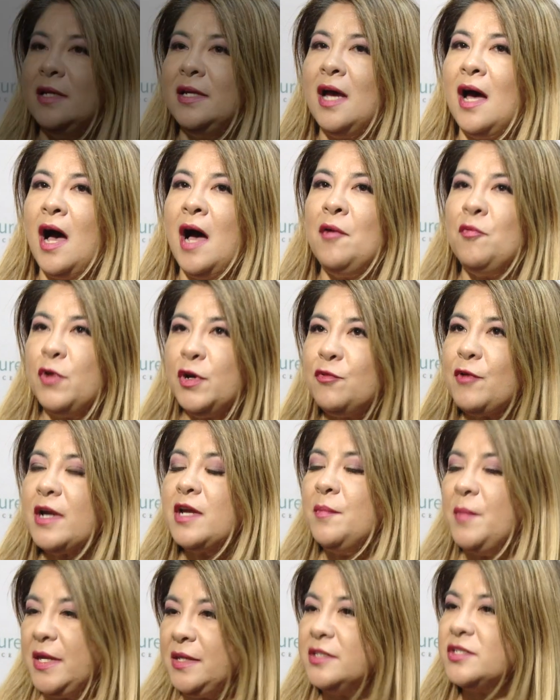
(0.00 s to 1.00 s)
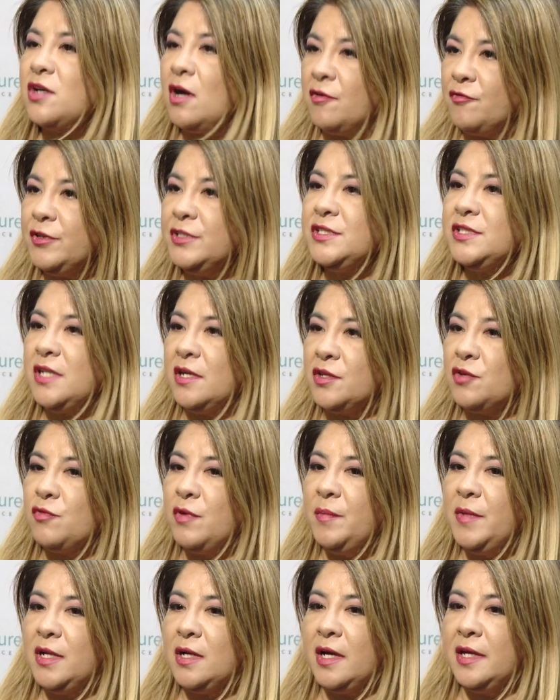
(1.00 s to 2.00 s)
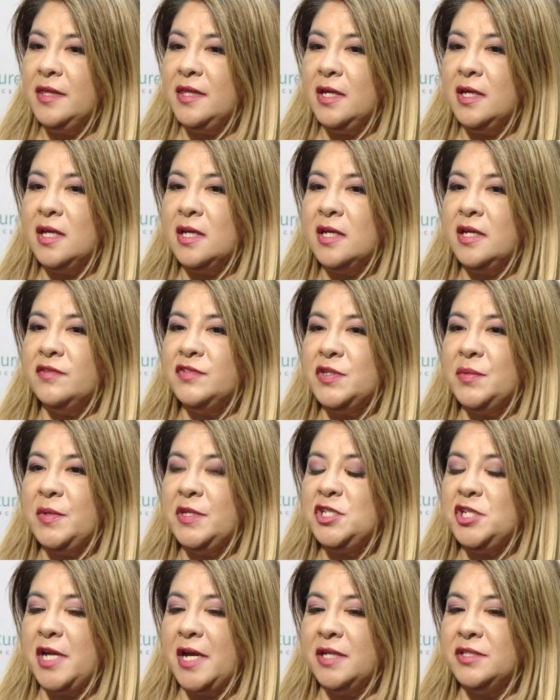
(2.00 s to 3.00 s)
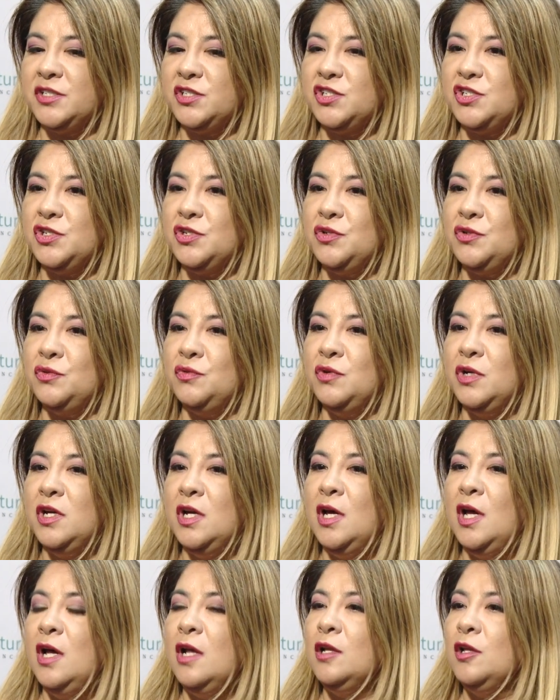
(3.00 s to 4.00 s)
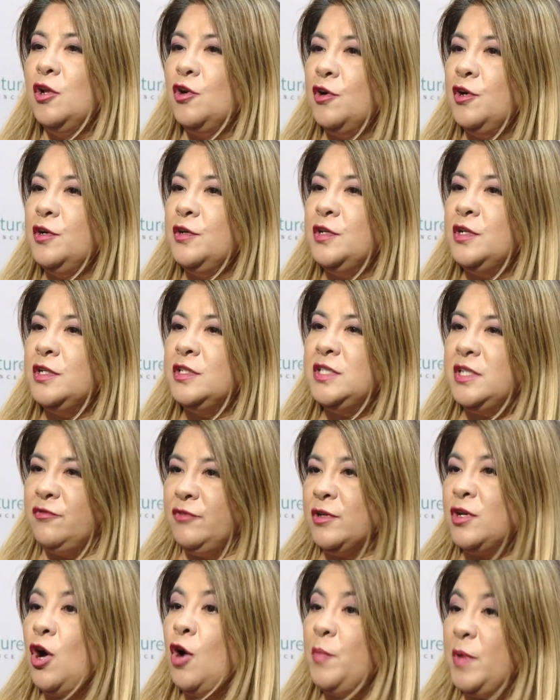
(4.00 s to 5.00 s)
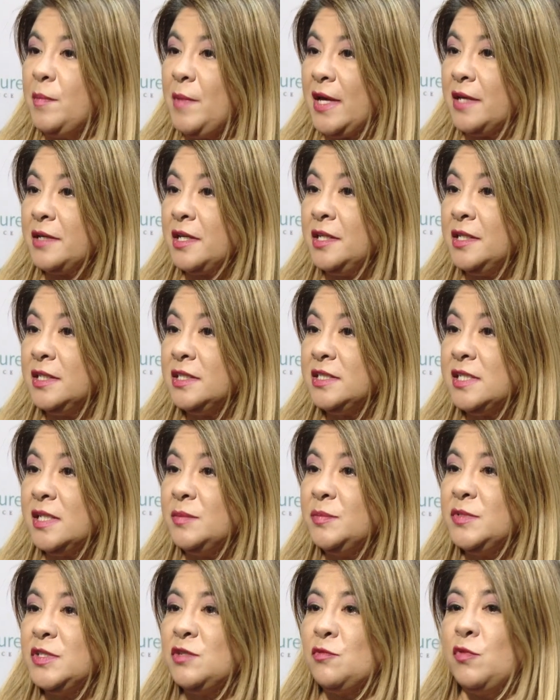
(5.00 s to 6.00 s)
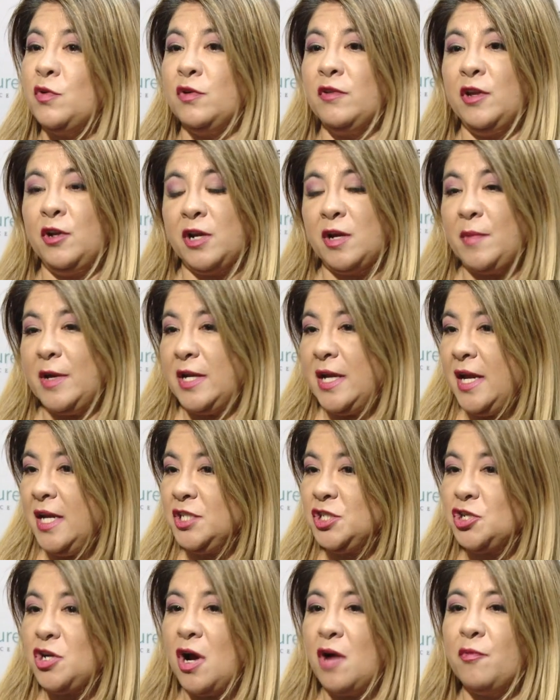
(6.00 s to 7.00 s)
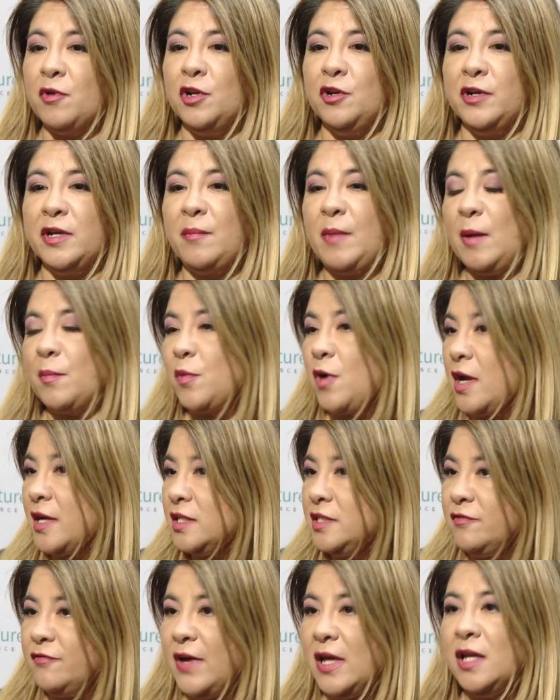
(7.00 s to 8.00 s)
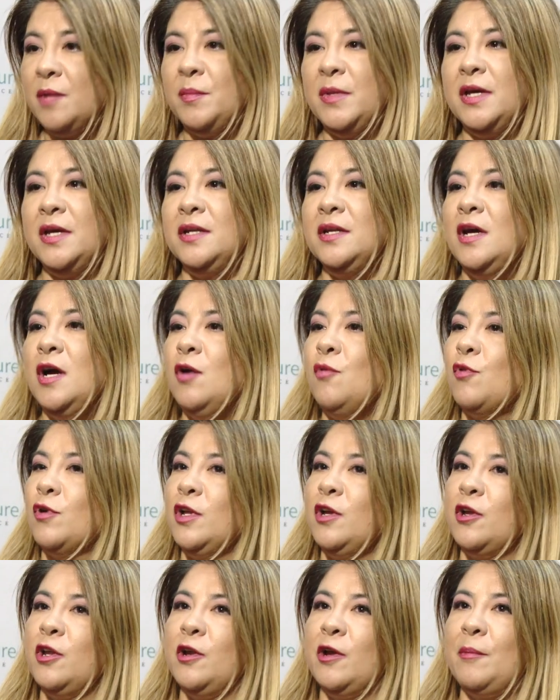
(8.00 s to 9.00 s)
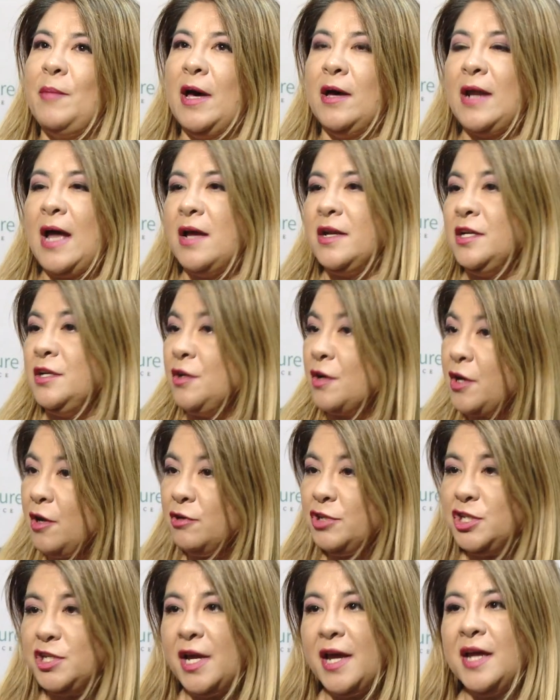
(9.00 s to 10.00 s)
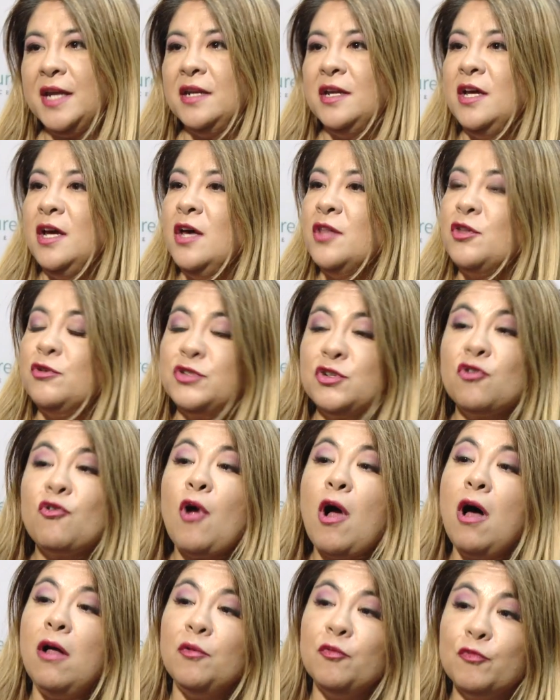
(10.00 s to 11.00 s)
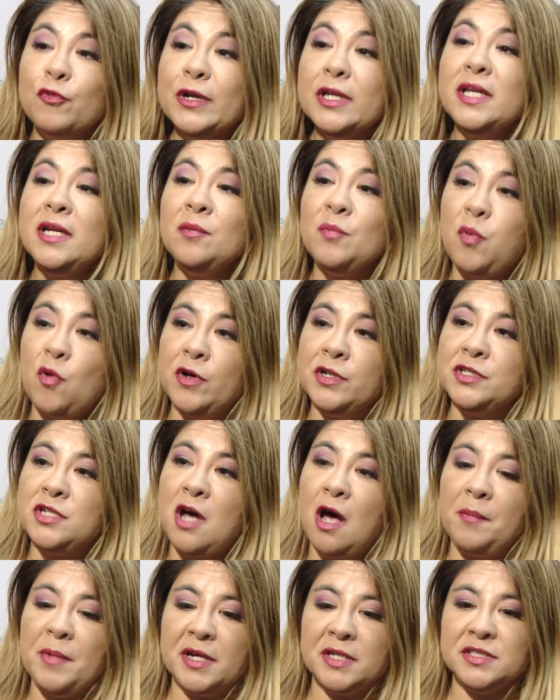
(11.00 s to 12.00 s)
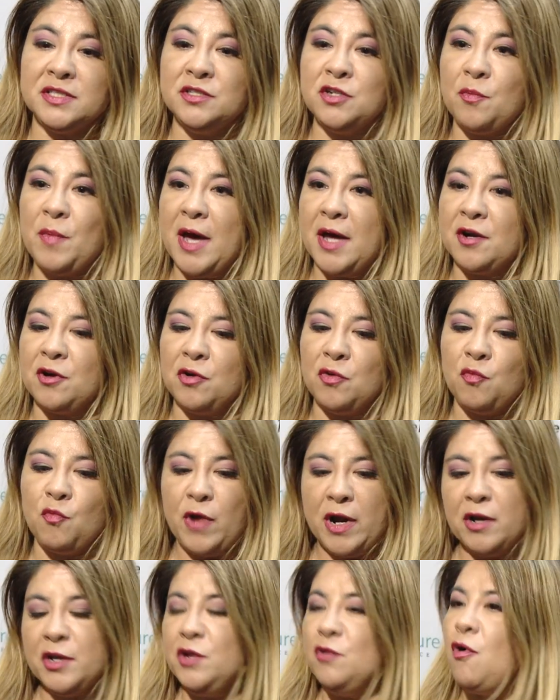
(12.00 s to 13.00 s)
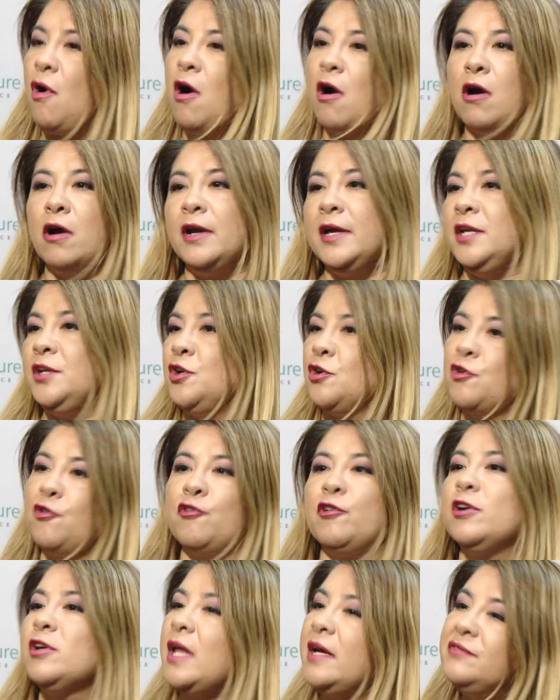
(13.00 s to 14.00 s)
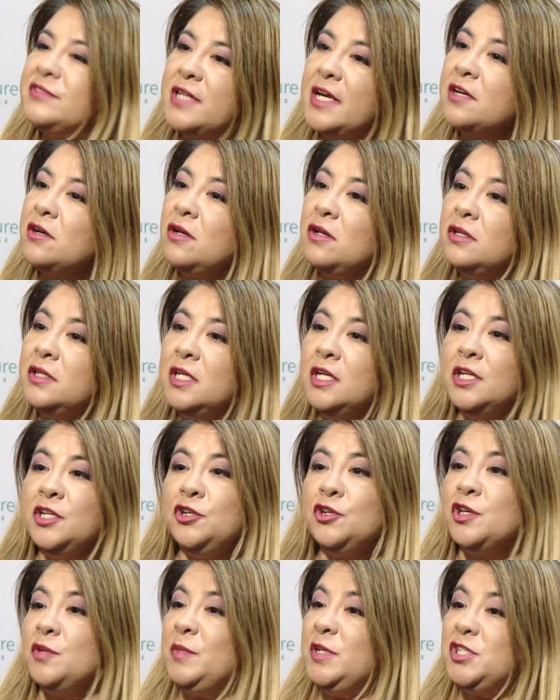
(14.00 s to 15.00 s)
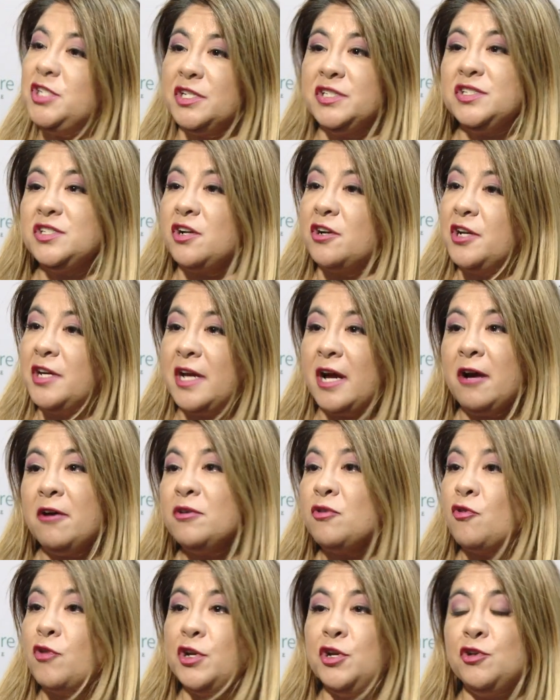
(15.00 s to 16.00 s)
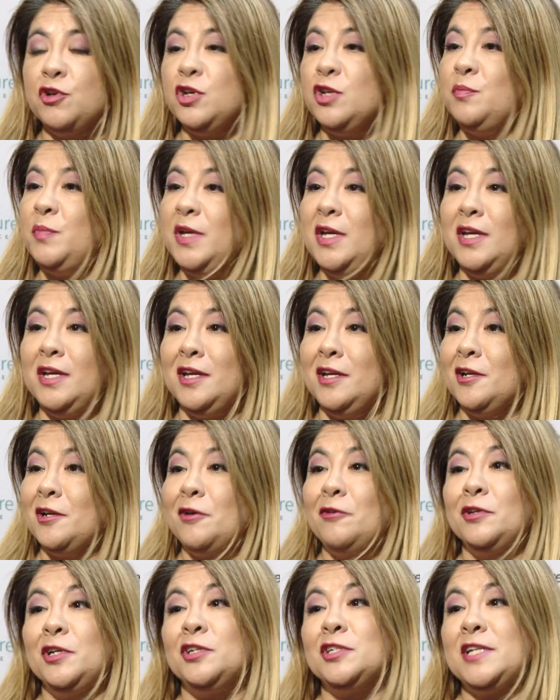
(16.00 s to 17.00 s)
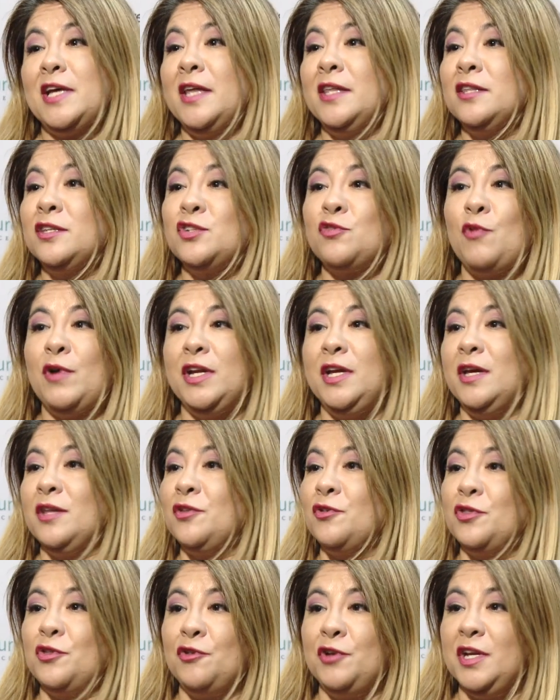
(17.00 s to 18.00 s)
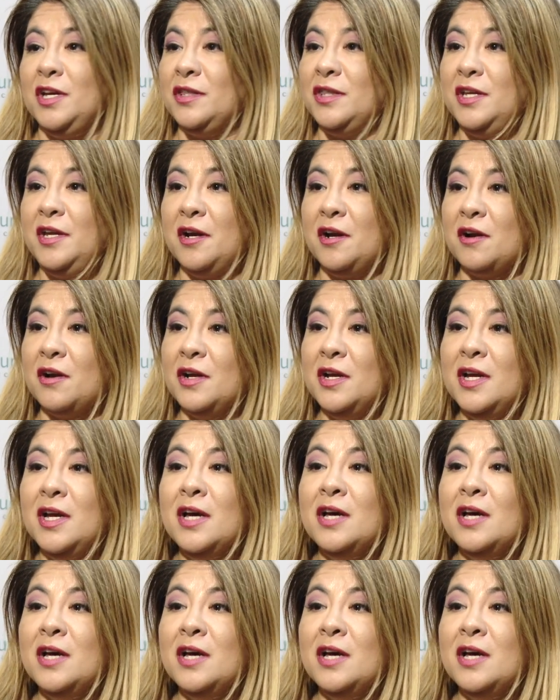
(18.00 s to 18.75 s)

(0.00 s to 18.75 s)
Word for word: Yeah, I would recommend this conference to other women. I think it gives them a chance to learn different coping mechanisms. We're learning about HR, we're learning about product development, we're learning about how to negotiate. Those are all really important topics no matter where you are in your career life cycle. You could be just starting out or you could be you know, in your 10th, 20th, or 30th year.